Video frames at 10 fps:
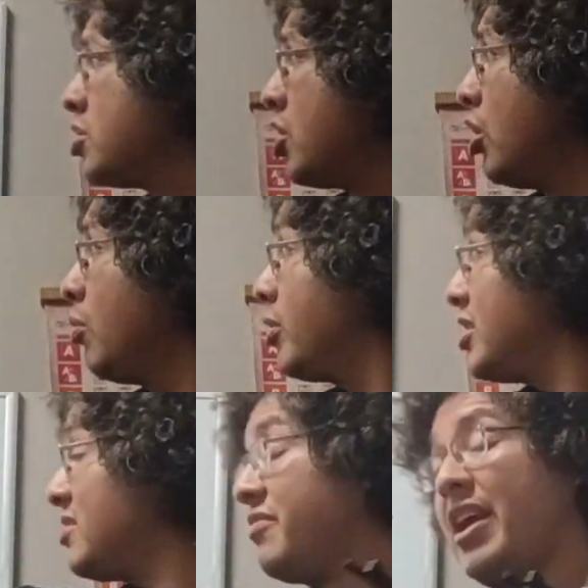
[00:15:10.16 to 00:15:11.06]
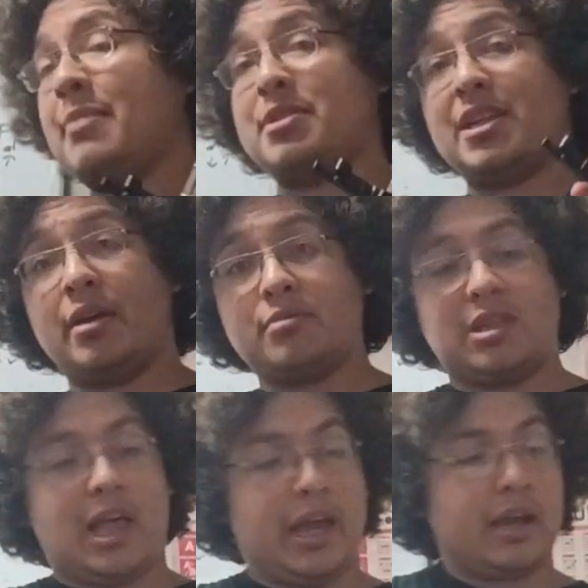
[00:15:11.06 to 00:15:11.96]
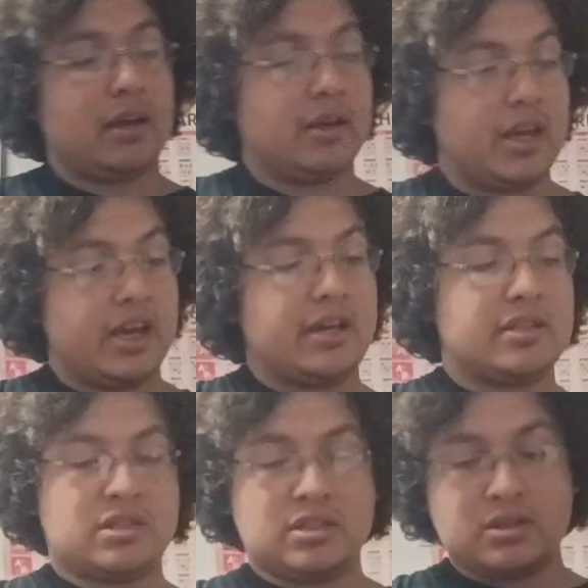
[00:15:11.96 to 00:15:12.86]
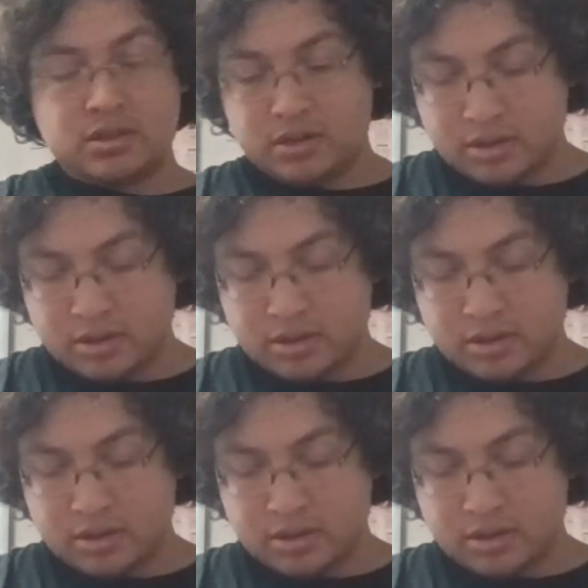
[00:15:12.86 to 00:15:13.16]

So what this vamp sounds like is...